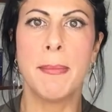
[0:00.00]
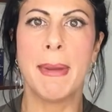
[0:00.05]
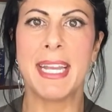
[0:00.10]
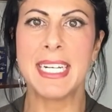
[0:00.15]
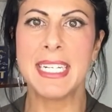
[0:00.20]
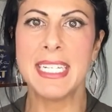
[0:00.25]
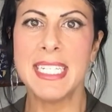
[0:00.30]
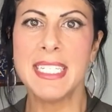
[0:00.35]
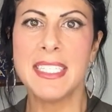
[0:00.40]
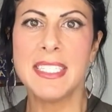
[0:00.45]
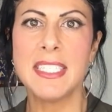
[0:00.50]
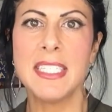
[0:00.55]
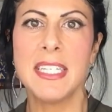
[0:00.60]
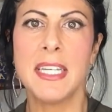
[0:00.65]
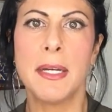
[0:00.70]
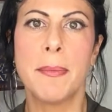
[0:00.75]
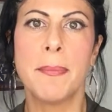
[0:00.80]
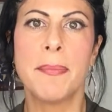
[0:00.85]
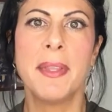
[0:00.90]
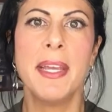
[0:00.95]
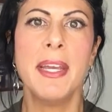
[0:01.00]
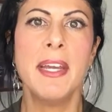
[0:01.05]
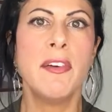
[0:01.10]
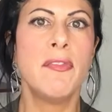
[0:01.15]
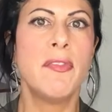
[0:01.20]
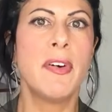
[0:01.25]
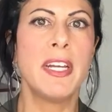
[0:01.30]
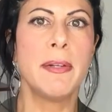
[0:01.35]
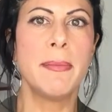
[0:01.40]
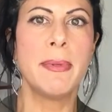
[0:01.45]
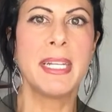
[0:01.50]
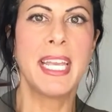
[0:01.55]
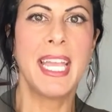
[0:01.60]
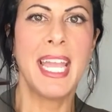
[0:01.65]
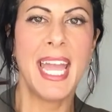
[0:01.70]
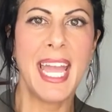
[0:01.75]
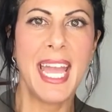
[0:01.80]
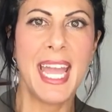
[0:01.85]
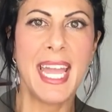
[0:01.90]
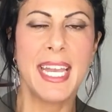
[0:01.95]
magnesium, vitamin
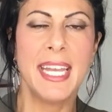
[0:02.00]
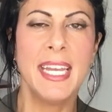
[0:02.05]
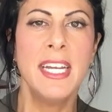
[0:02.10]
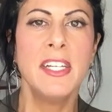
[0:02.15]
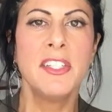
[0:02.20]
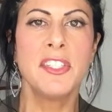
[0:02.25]
K.